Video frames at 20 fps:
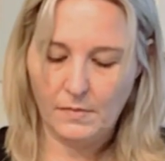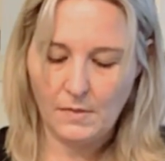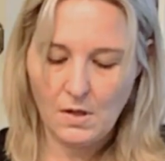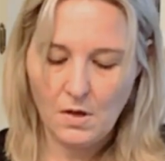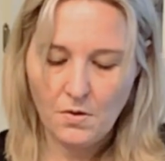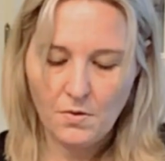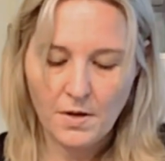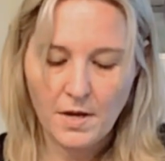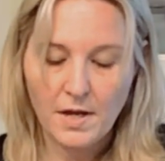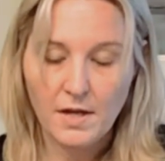
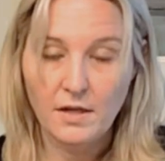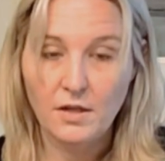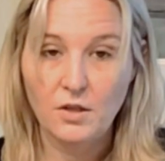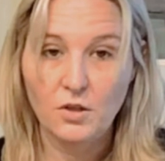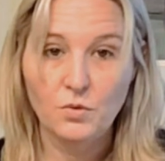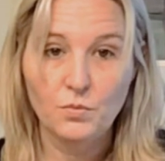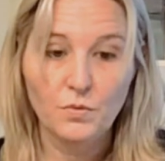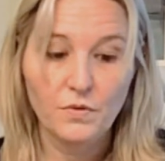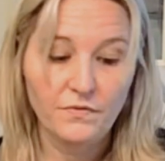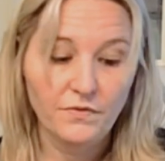Okay,
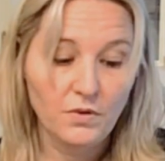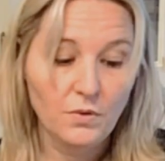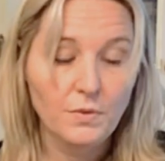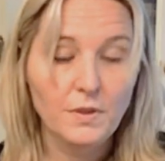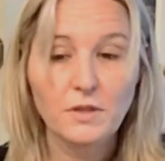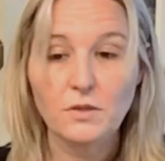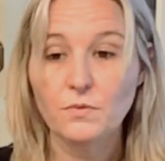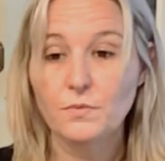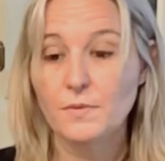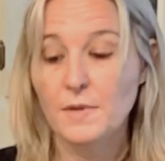in
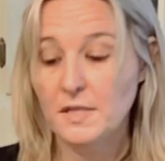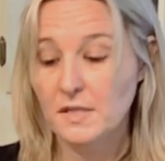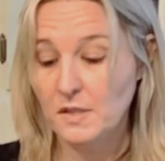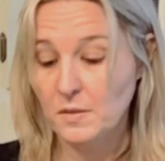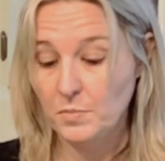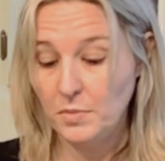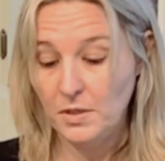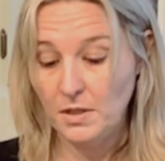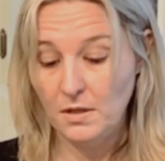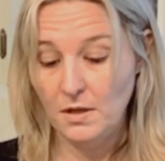reviewing the
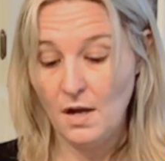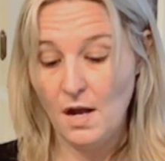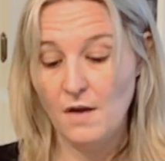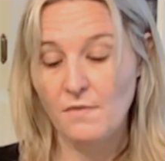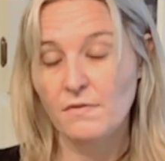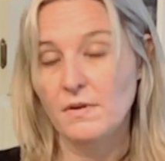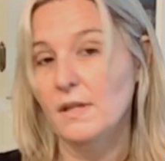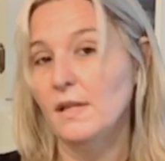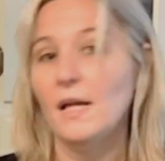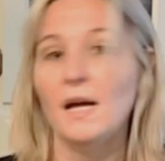recipe, I
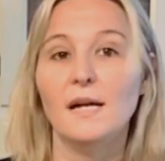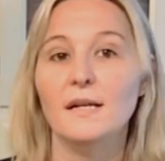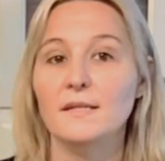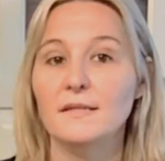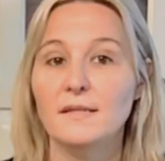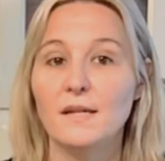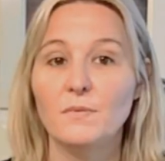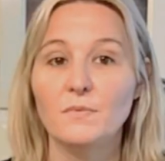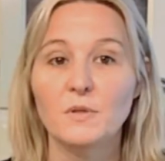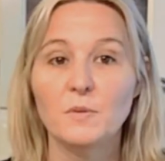
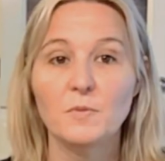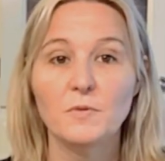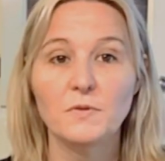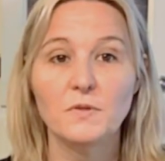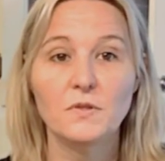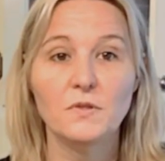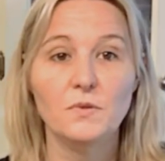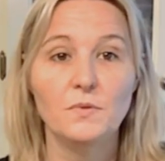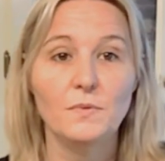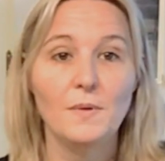realized I was
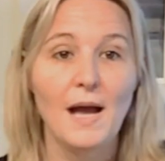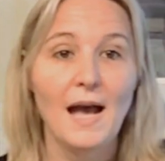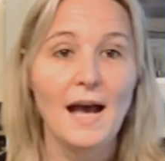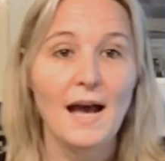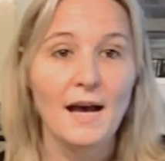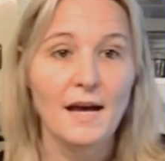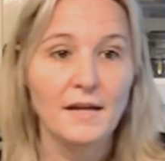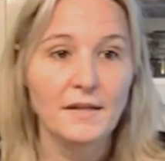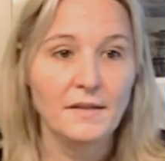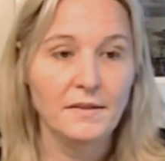supposed to
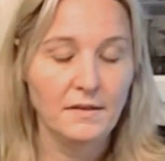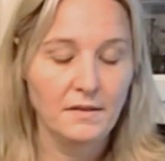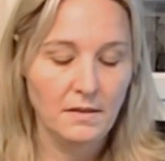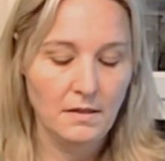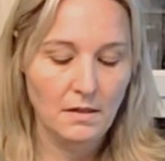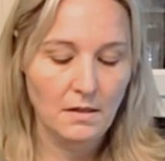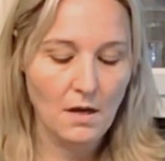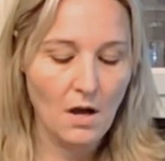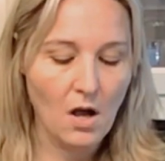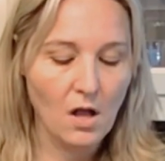add
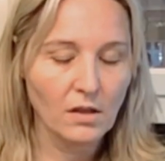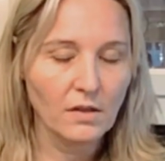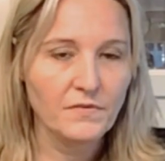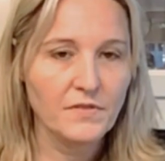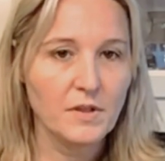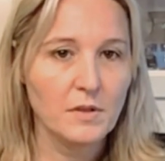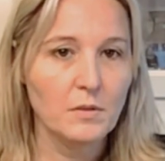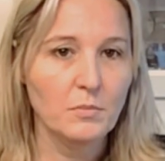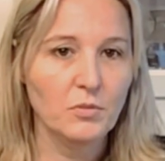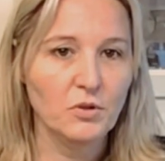the olives
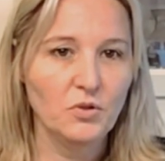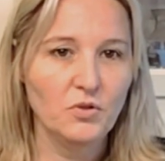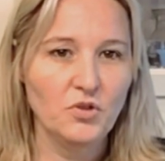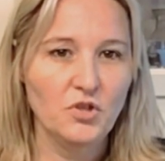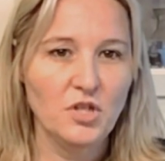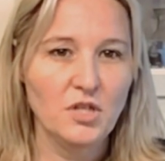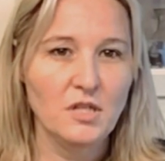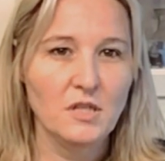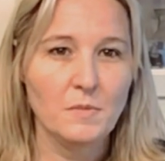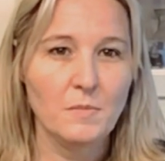and the blue
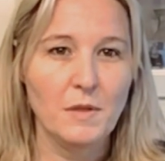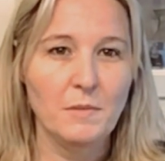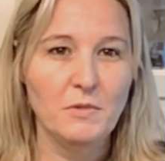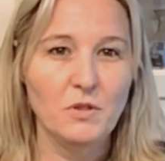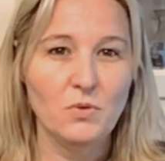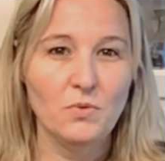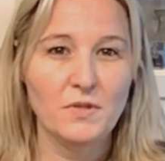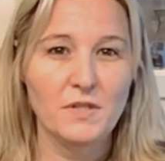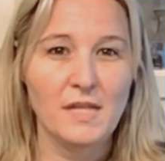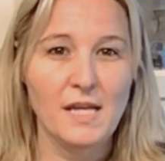cheese maybe
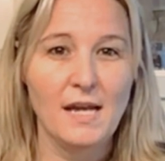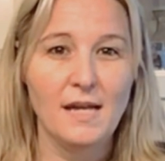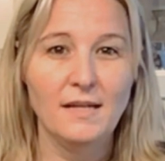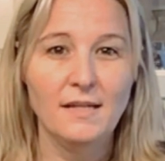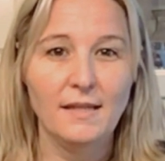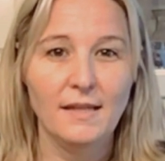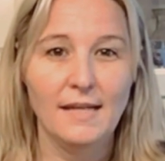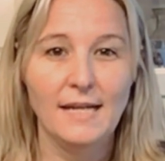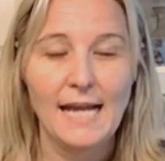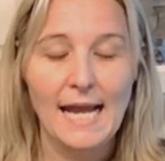towards the end
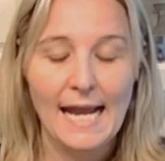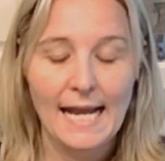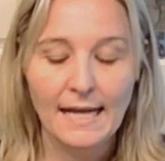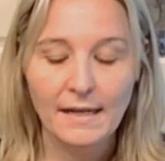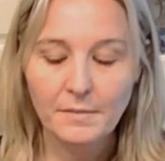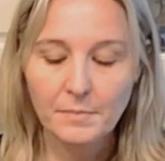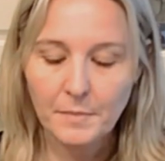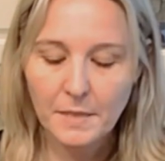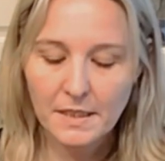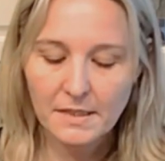and then
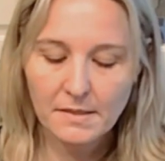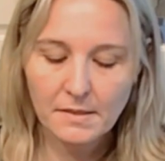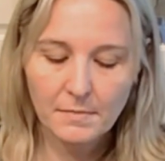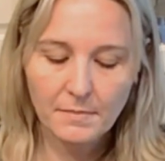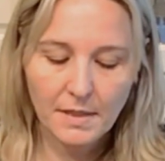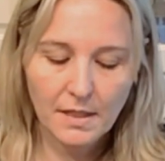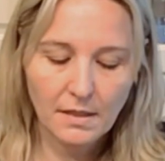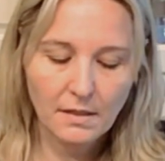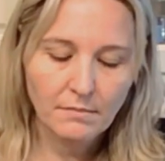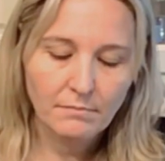hand mix them
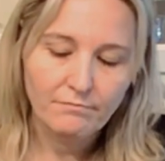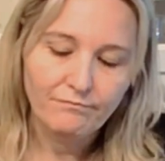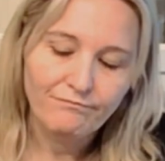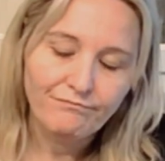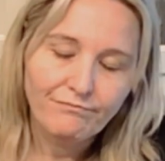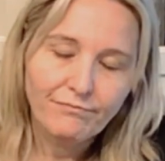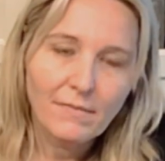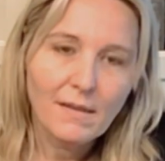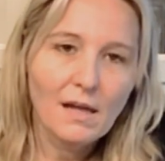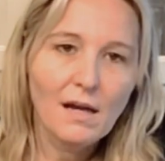in.
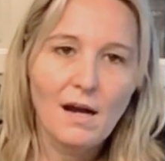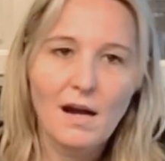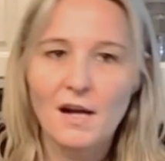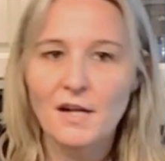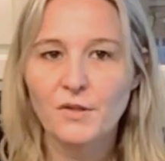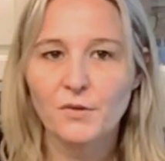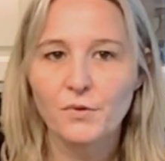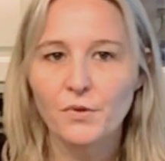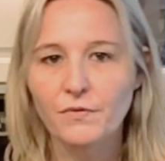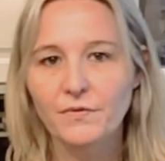I
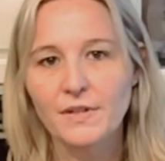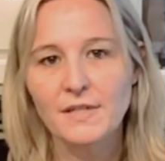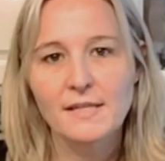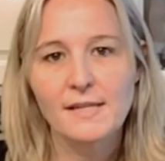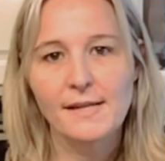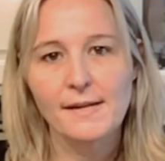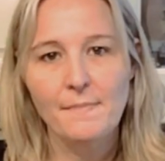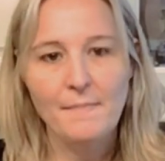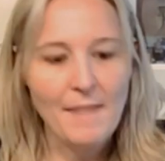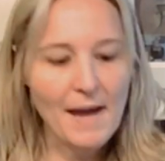don't know if that's
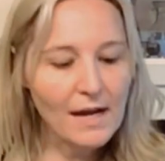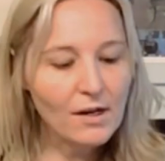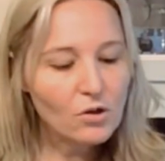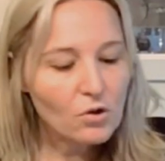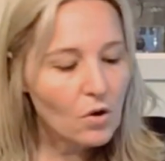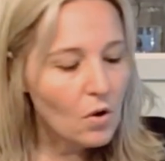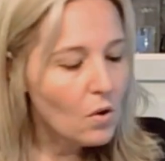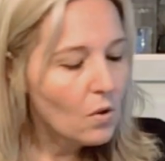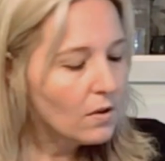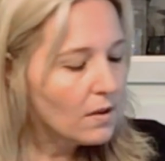gonna matter
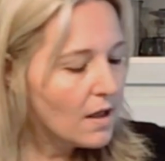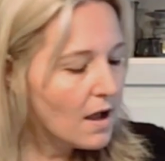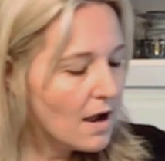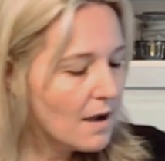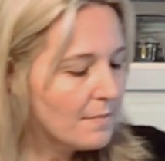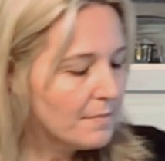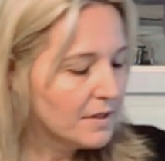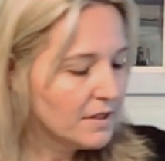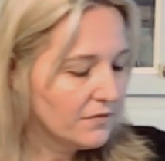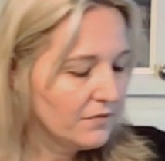a whole
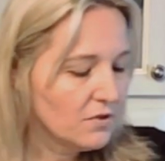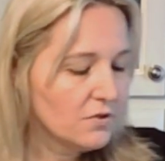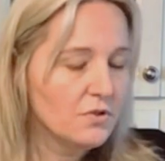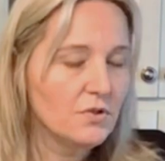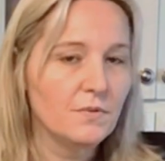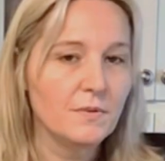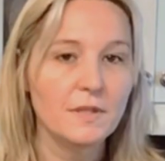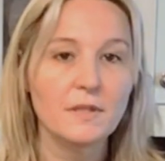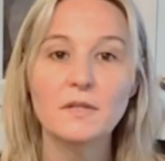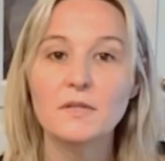lot, but if you're
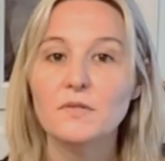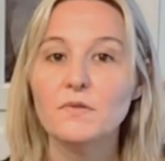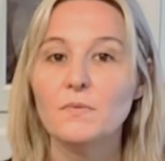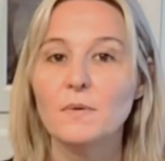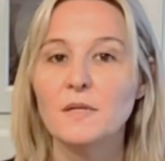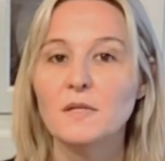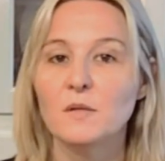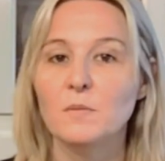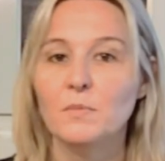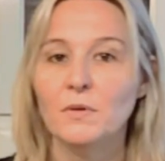doing this
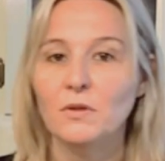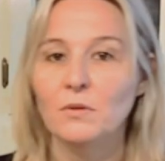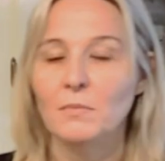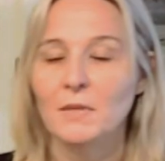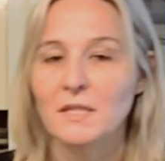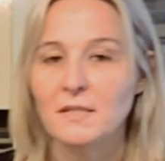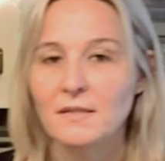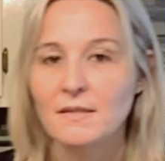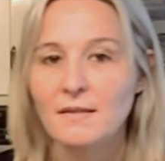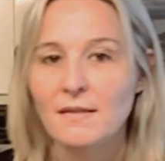recipe, you
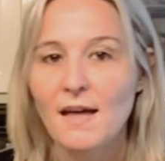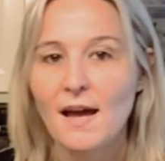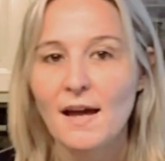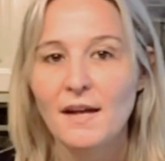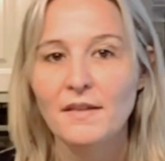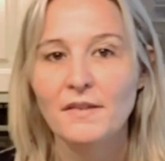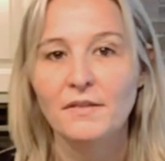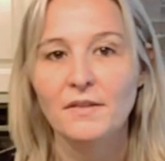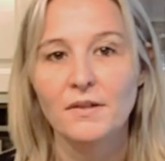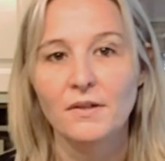may see
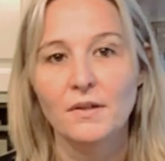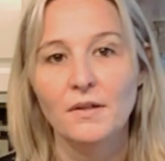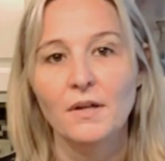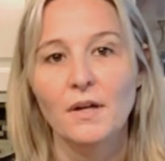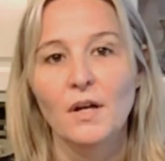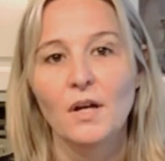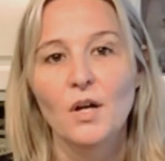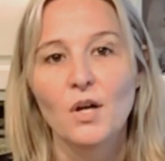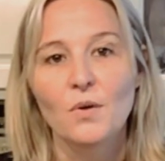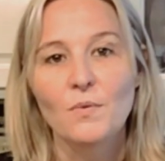that in the
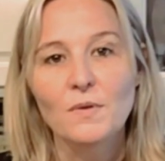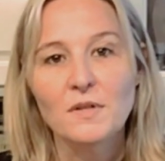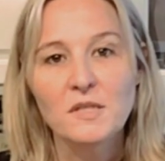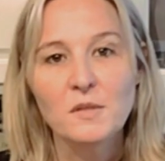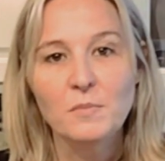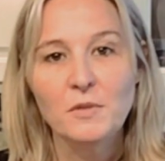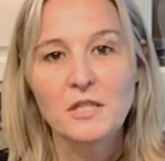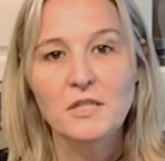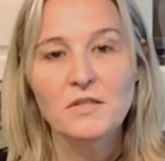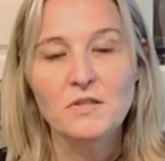
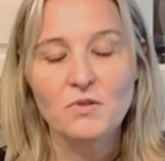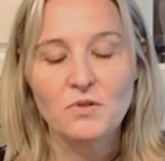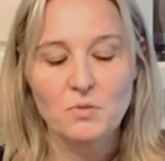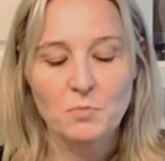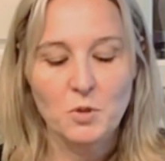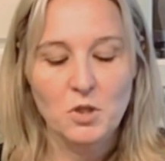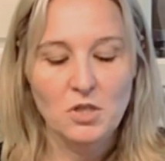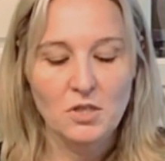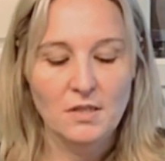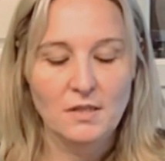recipe
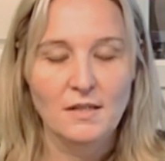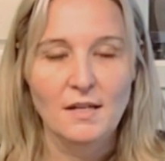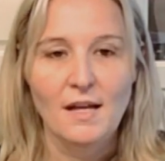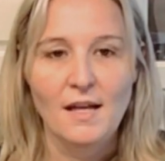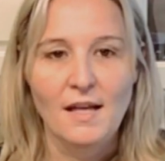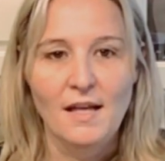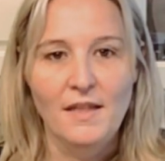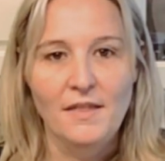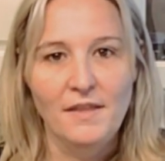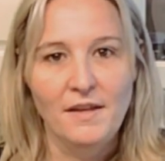description
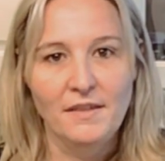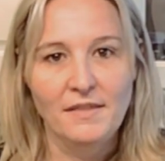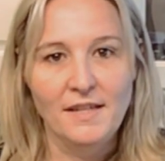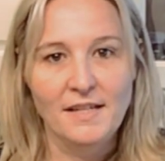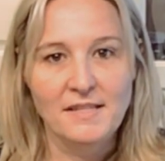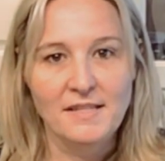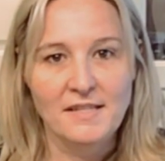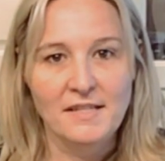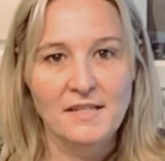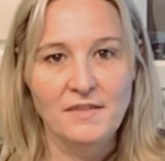
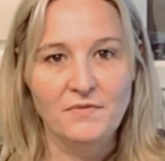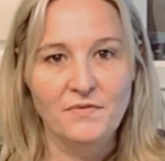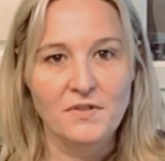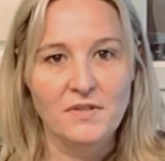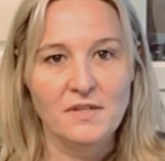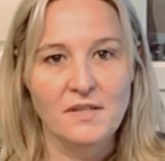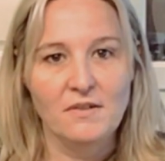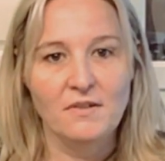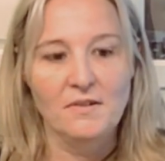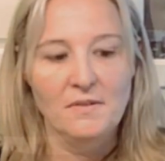that's the
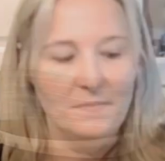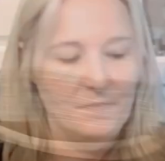difference here.